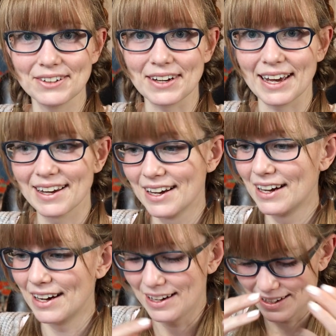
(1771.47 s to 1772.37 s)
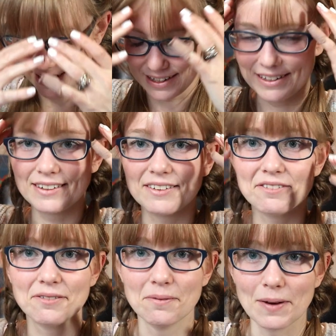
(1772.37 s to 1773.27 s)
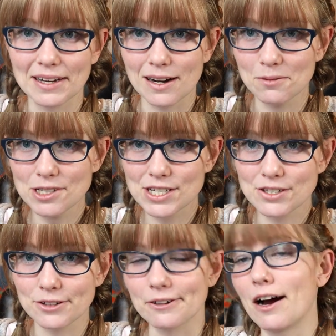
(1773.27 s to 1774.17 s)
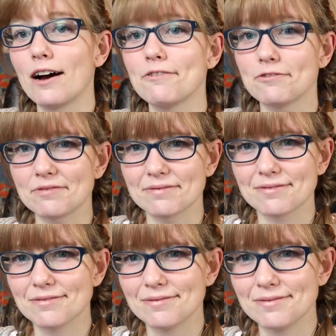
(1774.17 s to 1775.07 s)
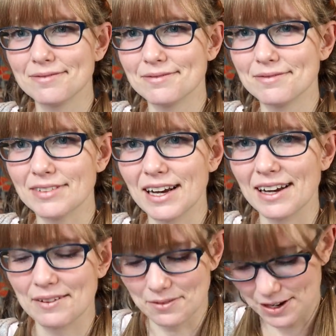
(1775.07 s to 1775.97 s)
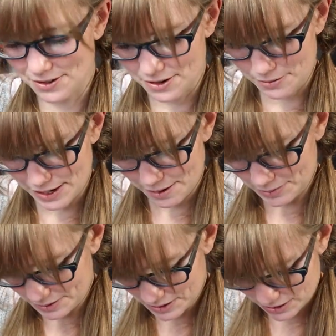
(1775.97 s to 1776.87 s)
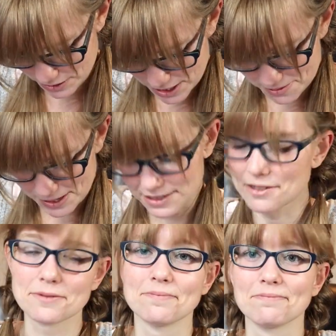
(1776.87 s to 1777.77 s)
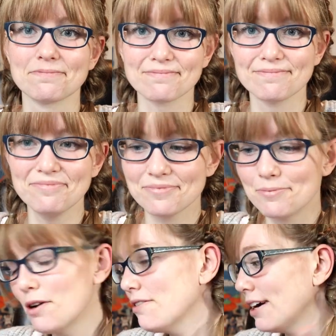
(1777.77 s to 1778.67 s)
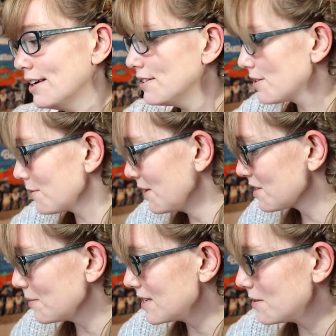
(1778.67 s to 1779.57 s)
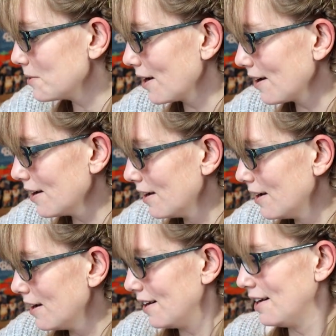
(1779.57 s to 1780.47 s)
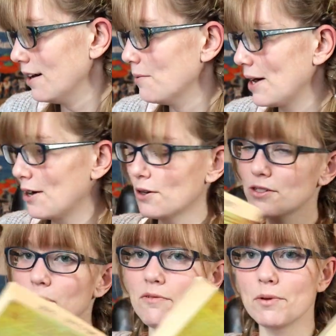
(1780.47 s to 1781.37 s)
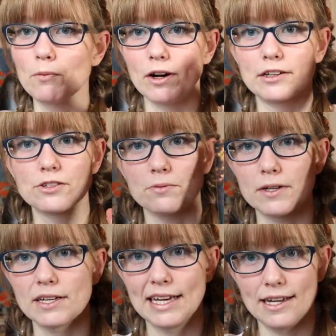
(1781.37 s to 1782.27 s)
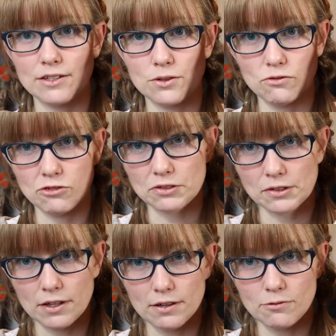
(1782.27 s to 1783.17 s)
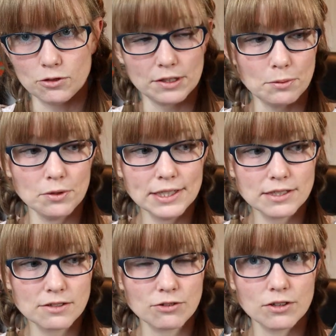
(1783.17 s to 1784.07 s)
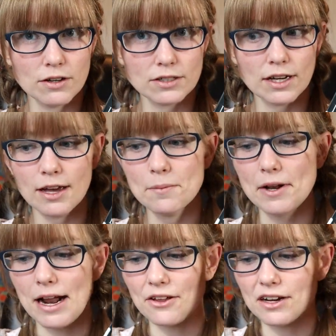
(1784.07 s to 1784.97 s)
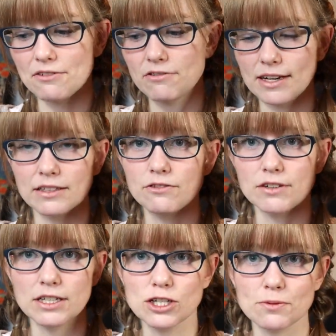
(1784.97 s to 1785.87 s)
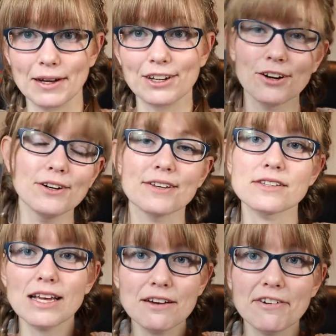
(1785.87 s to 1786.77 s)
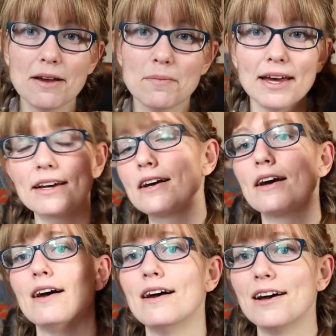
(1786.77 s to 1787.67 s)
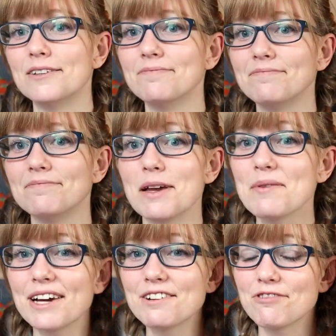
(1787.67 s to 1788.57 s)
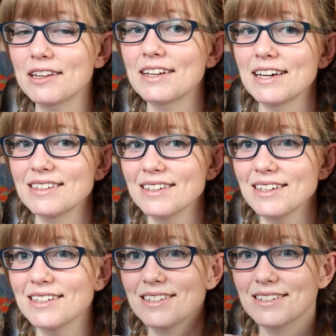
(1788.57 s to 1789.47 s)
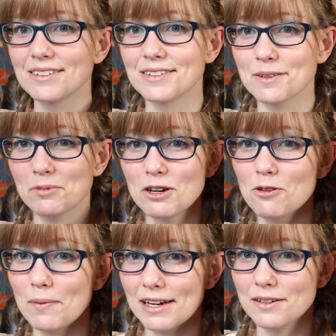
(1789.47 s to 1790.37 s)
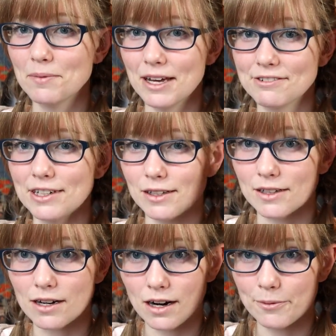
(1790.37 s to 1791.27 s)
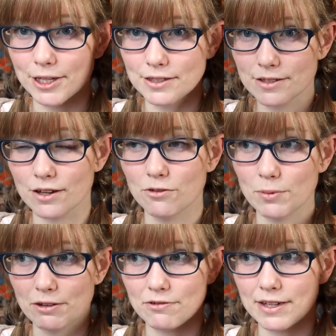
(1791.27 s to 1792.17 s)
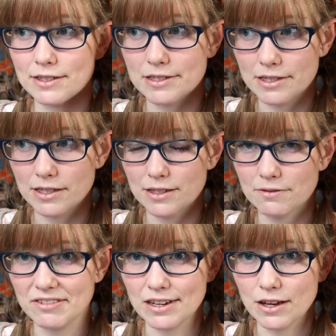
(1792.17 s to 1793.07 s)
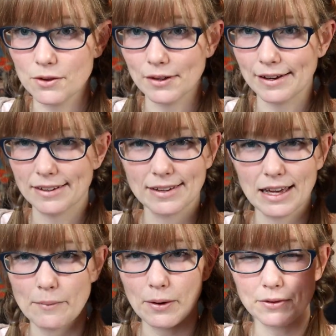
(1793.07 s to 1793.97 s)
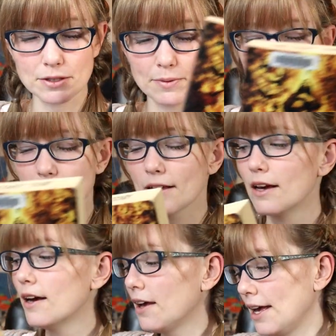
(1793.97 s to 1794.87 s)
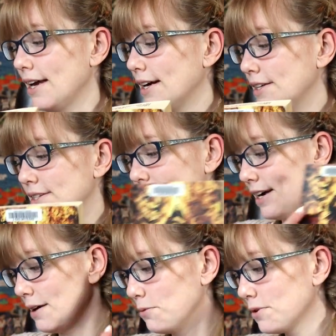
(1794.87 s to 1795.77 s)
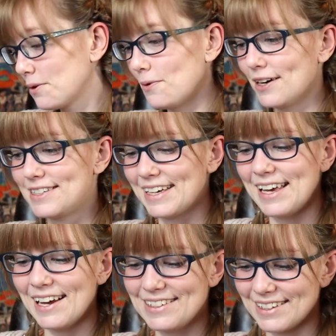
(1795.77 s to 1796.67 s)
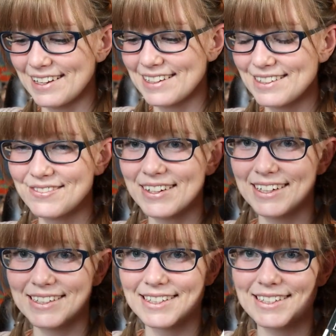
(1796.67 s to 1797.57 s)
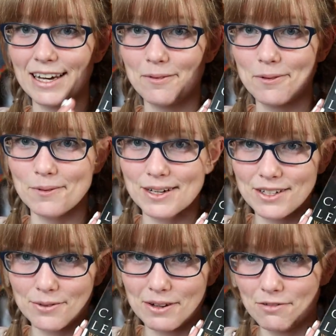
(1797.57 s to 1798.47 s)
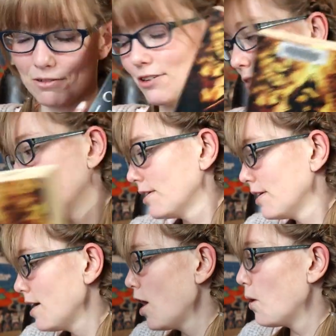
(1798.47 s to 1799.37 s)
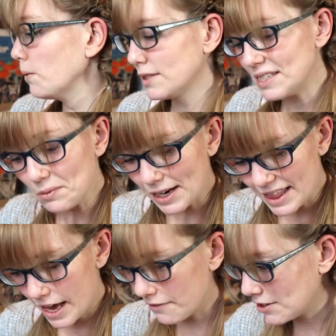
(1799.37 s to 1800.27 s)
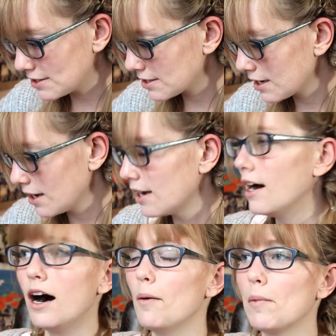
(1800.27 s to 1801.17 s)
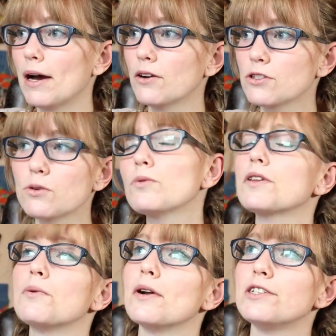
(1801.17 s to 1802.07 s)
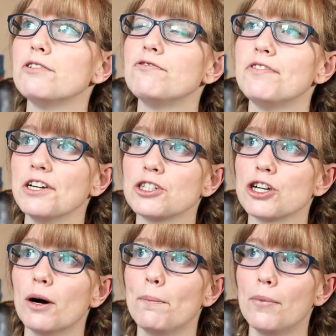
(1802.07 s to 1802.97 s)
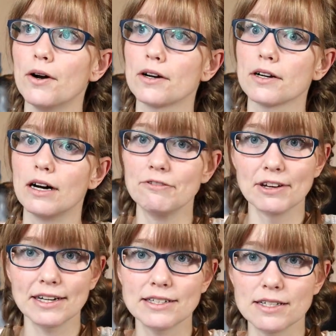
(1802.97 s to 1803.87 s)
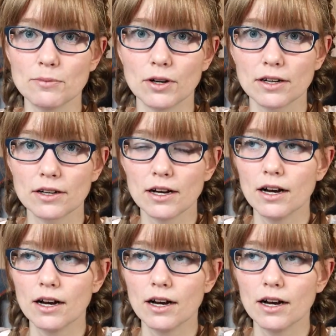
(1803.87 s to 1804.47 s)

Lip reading: Okay. My camera just turned off. I don't know what happened. So anyways, moving on to the rest of my TBR. I also have been wanting to read A Canticle for Liebowitz for a long time, and now that I've finally finished my current sci-fi pick, maybe I can finally get to this? Somebody reminded me of it in the comments of my fantasy video that came out this month, and I really want to get to this because I've been wanting to read it for forever. We'll see what I think of it. I also really want to finish a book, a fantasy book.